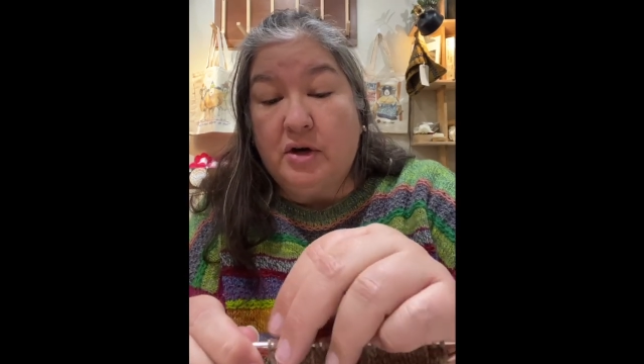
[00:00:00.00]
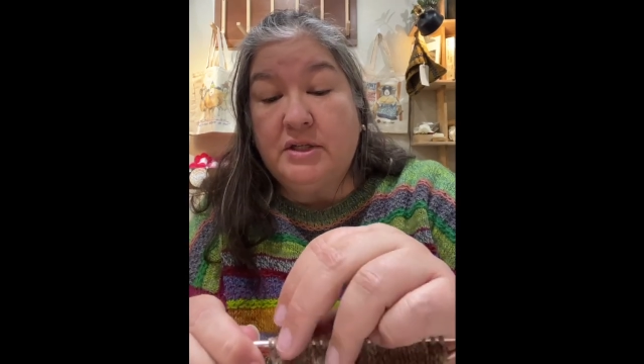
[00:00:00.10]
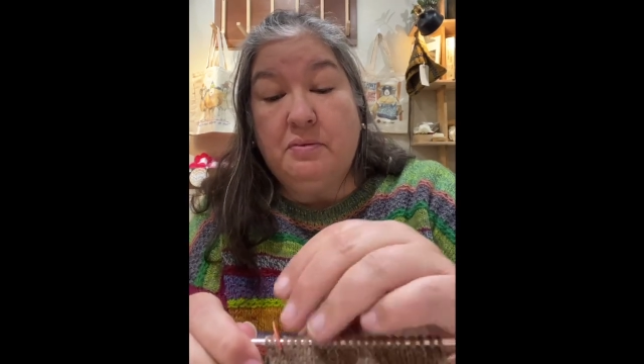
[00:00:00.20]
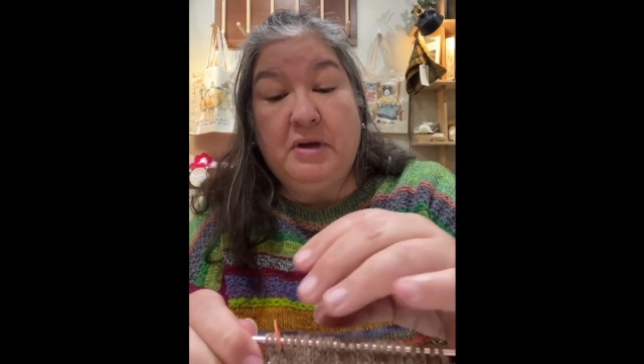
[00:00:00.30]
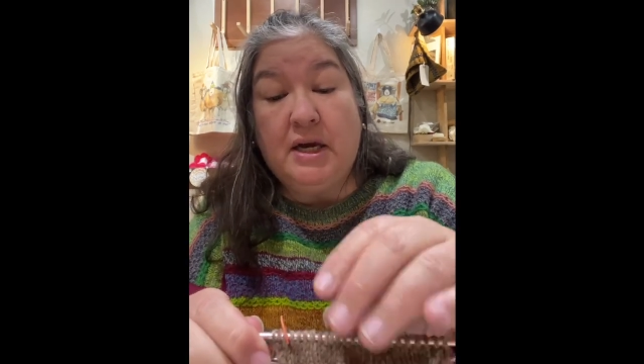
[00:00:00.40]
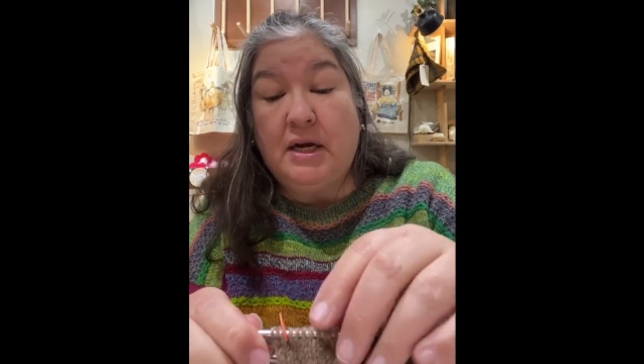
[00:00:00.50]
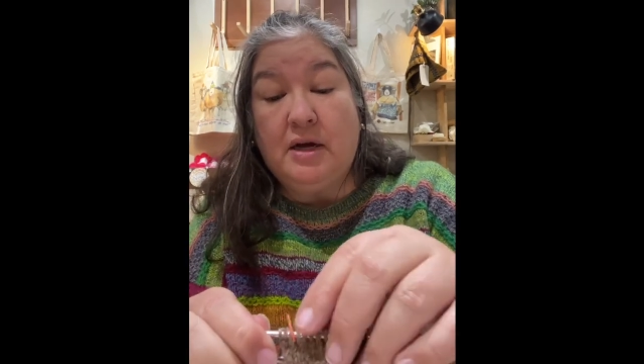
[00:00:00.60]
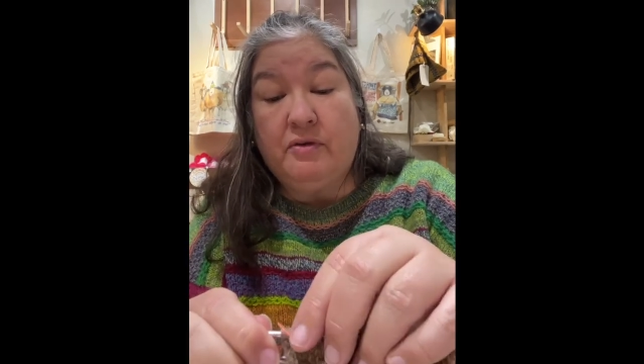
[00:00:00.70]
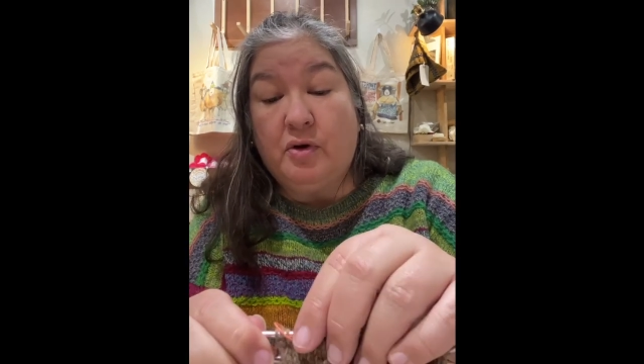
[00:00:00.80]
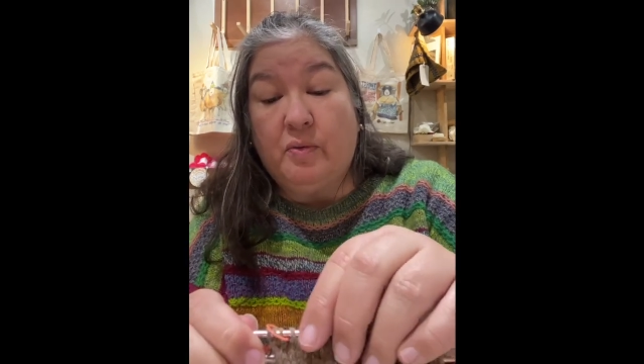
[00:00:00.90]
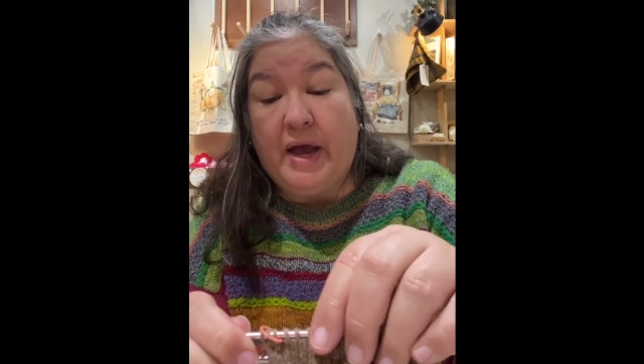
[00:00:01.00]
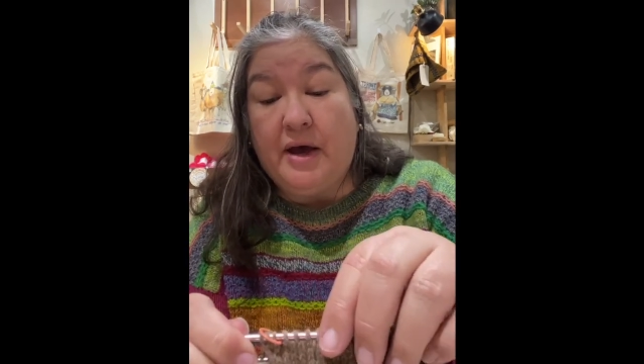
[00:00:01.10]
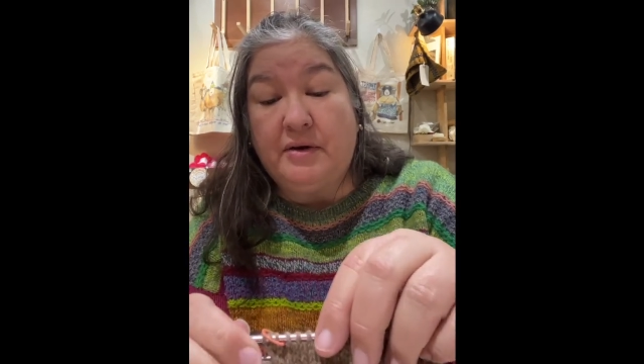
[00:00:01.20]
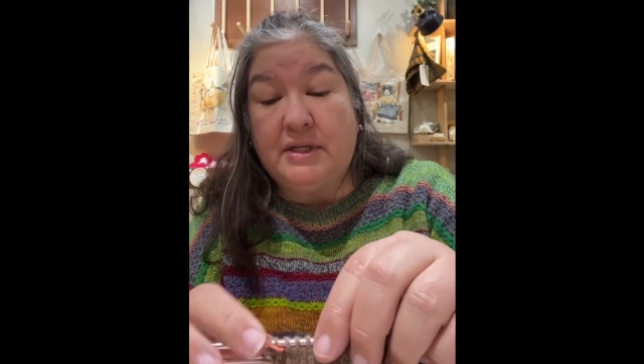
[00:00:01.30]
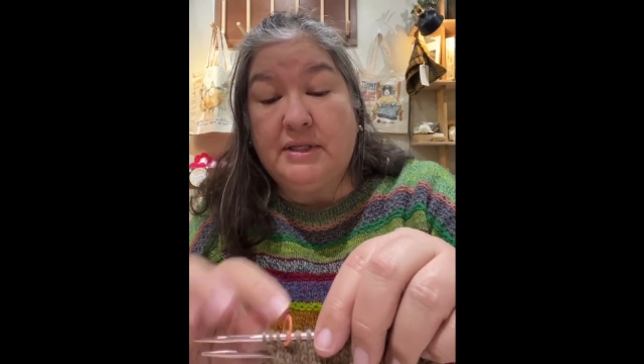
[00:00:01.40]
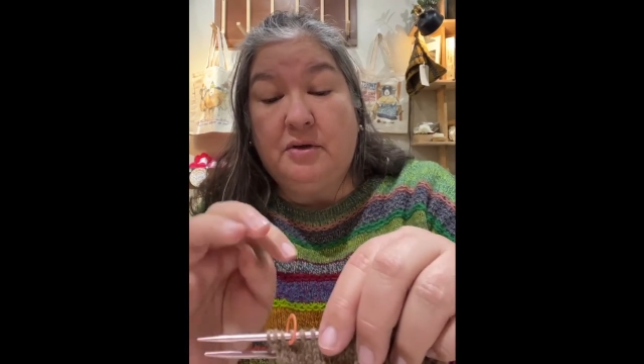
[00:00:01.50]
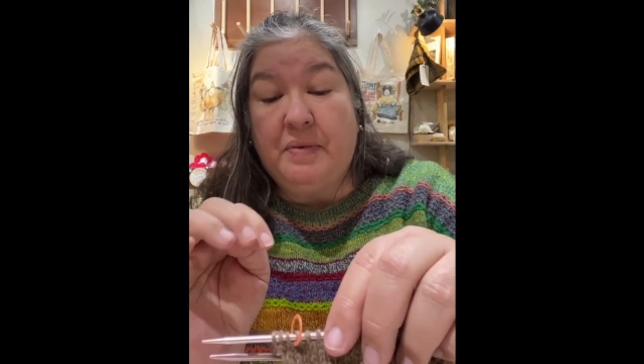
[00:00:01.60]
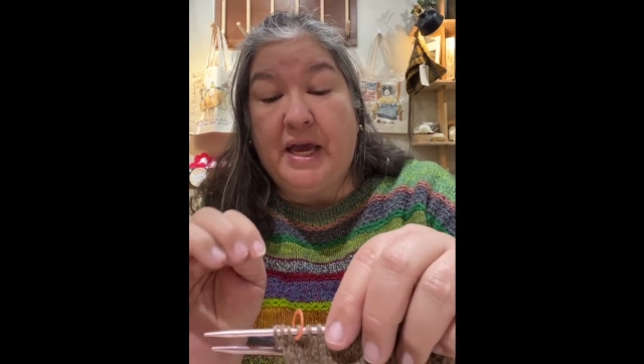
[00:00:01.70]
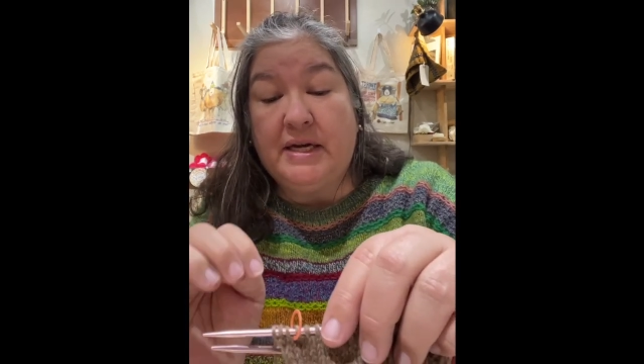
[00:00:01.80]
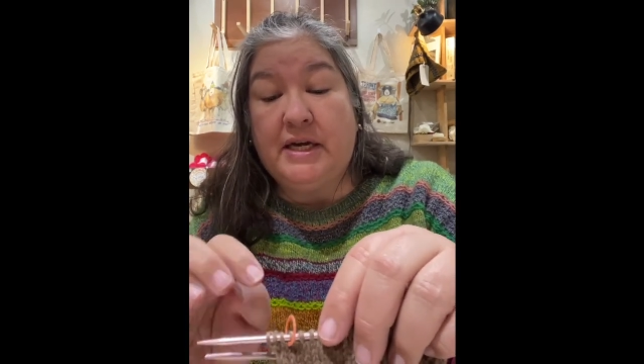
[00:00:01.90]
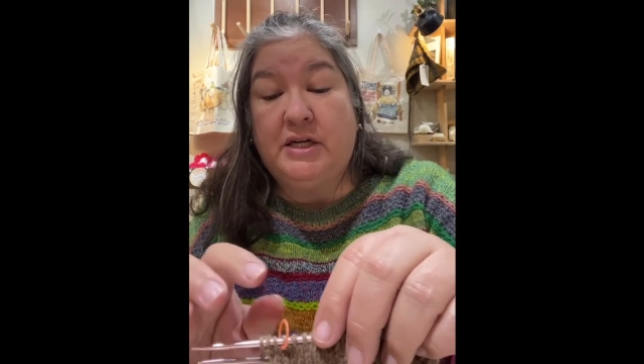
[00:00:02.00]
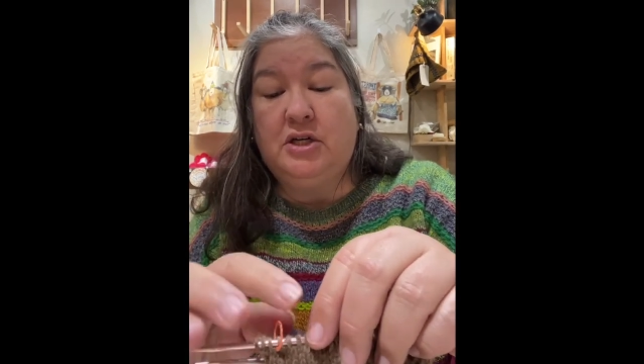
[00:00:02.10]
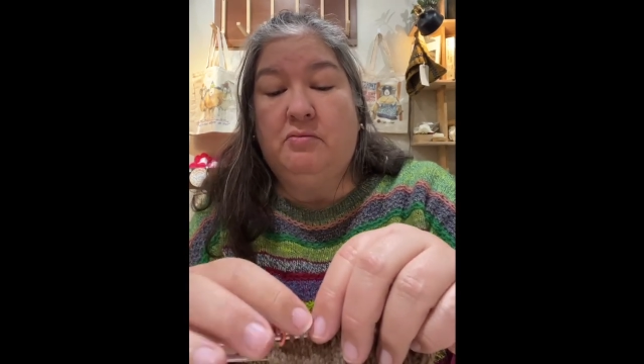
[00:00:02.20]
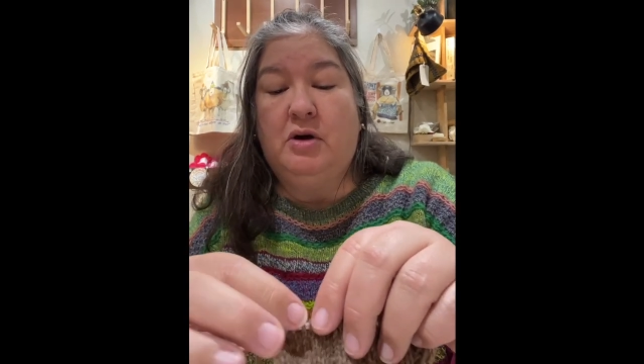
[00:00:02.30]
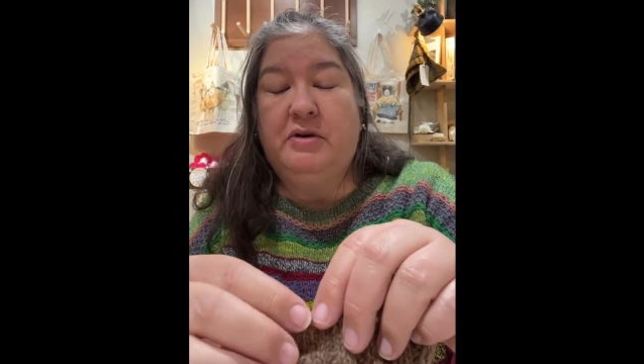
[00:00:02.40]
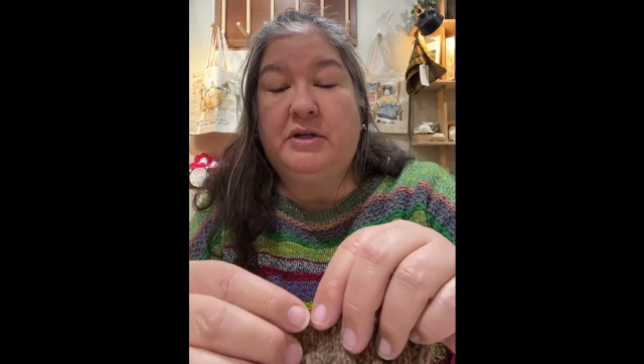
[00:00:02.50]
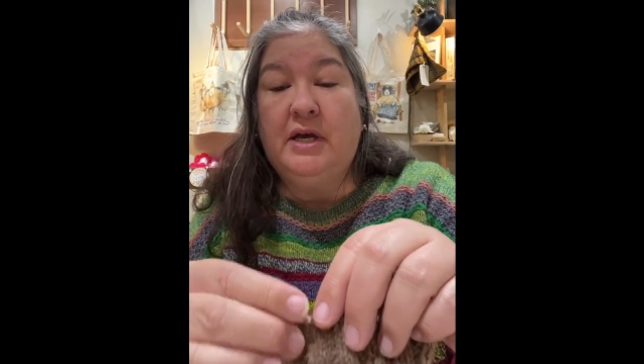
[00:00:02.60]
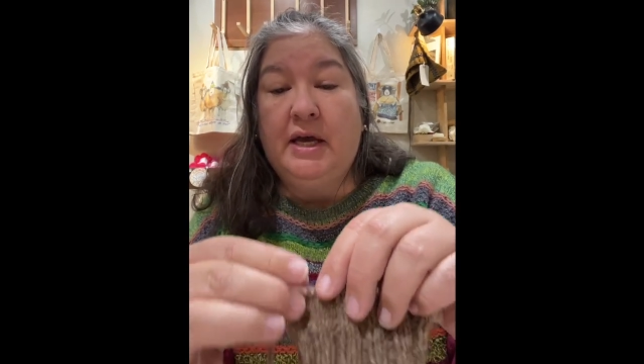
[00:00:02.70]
it's the beginning of your round. It's a little pay attention moment.